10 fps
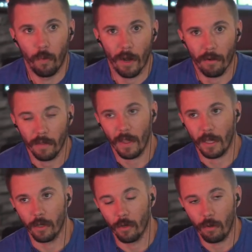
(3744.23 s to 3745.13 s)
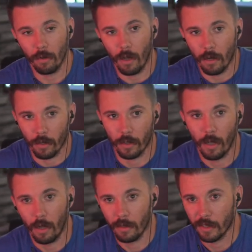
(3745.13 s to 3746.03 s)
wherein they can no longer
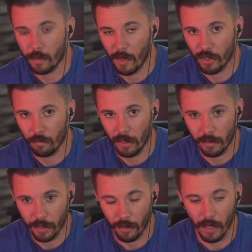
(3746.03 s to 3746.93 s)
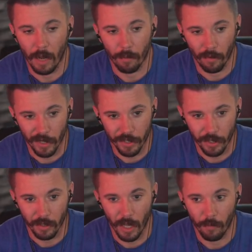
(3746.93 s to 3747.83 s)
call it a special military
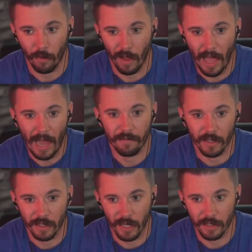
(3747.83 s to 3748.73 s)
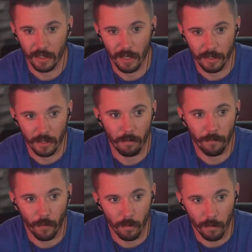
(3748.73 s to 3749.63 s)
operation and will have to designate some
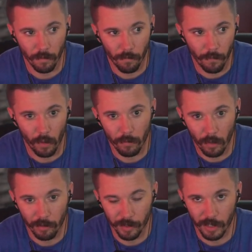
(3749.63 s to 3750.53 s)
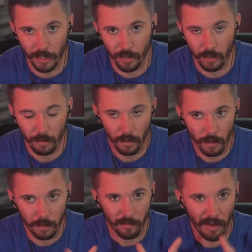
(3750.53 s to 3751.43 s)
form of a full mobilization.
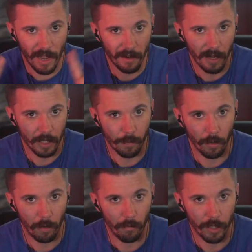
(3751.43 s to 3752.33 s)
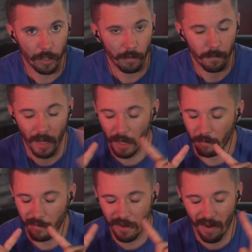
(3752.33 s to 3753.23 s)
Not an expert on Russia. I
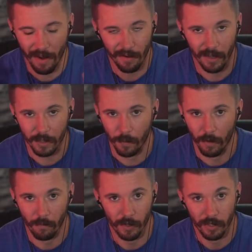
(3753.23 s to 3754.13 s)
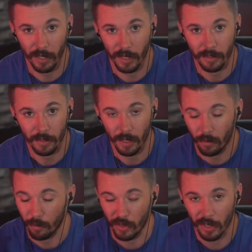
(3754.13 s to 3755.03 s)
am not an expert on Russia, guys. I
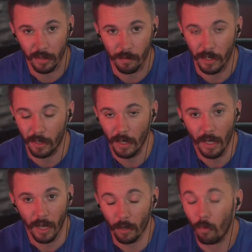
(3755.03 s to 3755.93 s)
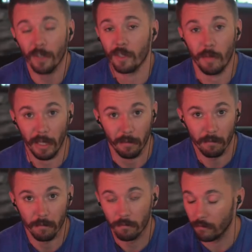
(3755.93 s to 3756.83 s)
don't pretend to be. I don't want to be.
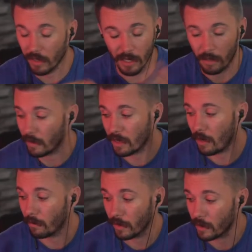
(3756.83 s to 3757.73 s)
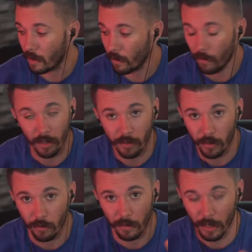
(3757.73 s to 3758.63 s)
That's not what I want
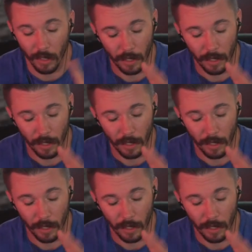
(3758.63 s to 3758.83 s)
to do.